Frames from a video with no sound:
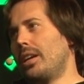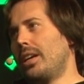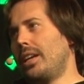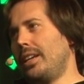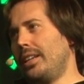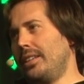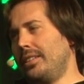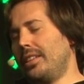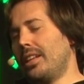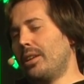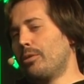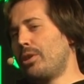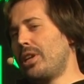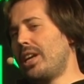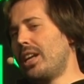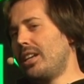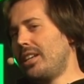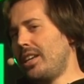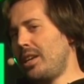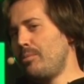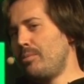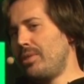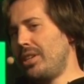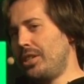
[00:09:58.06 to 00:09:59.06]
In the
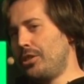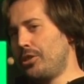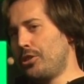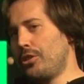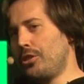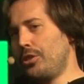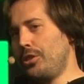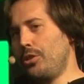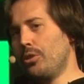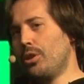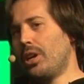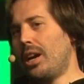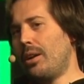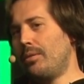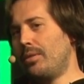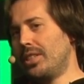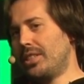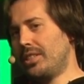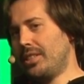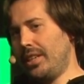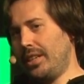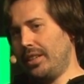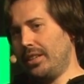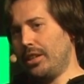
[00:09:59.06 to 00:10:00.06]
real image, you have a
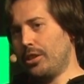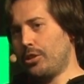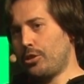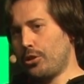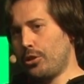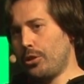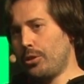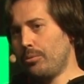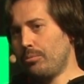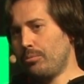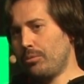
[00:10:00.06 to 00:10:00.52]
signature.